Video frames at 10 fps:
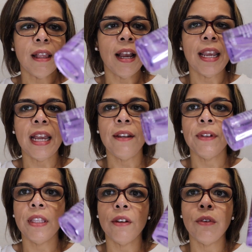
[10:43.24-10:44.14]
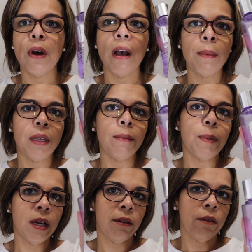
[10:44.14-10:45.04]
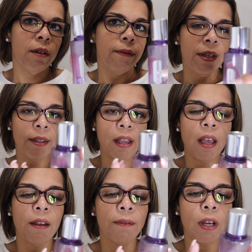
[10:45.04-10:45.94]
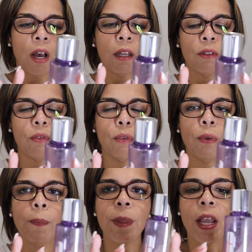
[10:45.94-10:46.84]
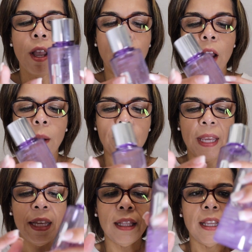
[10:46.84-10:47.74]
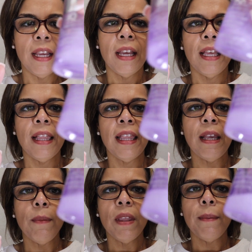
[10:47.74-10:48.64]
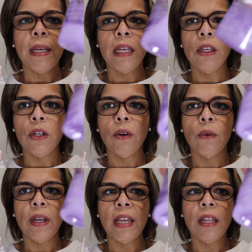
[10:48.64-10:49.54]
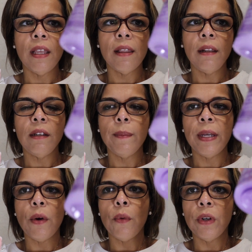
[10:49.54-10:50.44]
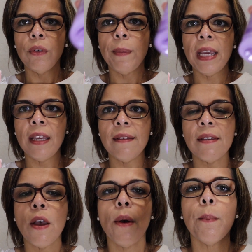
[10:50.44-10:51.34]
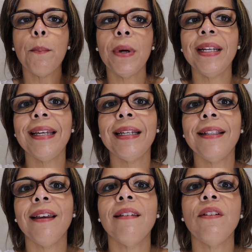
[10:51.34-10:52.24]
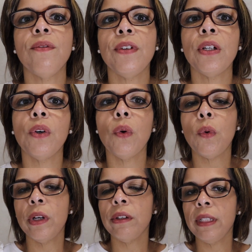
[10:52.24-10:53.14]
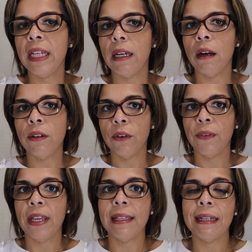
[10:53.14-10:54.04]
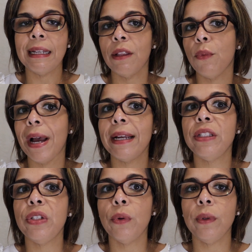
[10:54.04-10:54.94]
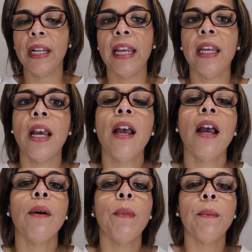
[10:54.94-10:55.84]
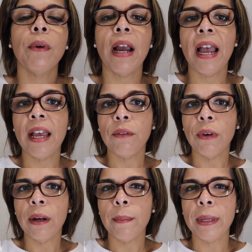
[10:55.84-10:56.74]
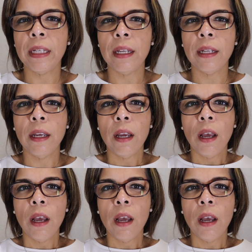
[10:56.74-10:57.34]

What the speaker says: I can't even tell you how many bottles of this I have gone through. It seems to be, you know, it is a little bit oil based, but it doesn't feel oily on your face, and that's what I don't like. Remember, I had recommended,